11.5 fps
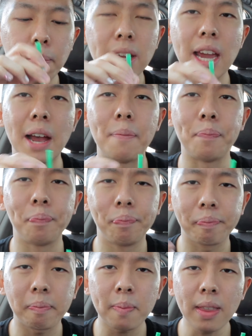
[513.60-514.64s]
But yeah,
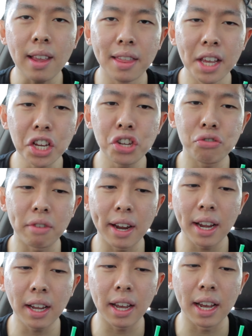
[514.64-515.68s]
this
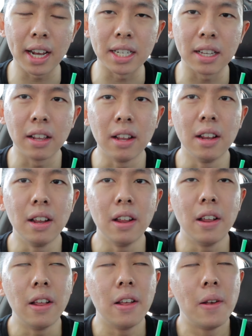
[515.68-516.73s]
drink is
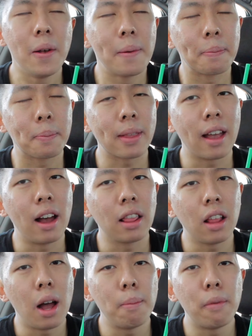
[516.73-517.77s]
a
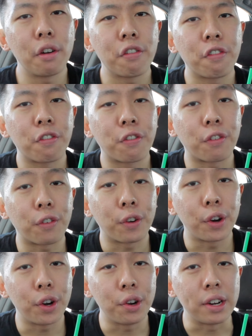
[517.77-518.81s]
lot more
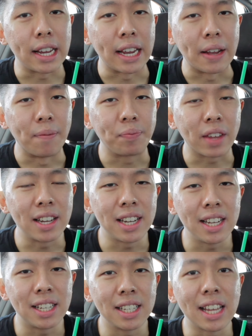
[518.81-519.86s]
fruity. It
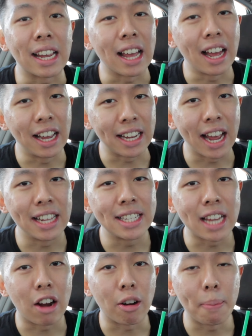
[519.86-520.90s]
tastes like, again,
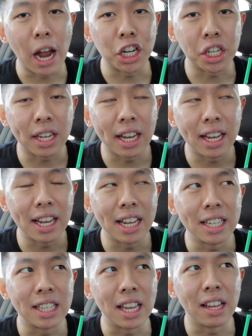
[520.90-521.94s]
Sour Patch
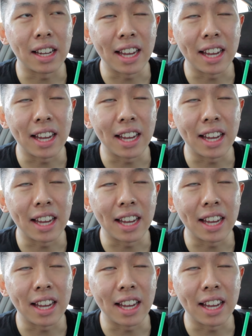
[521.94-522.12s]
Kids.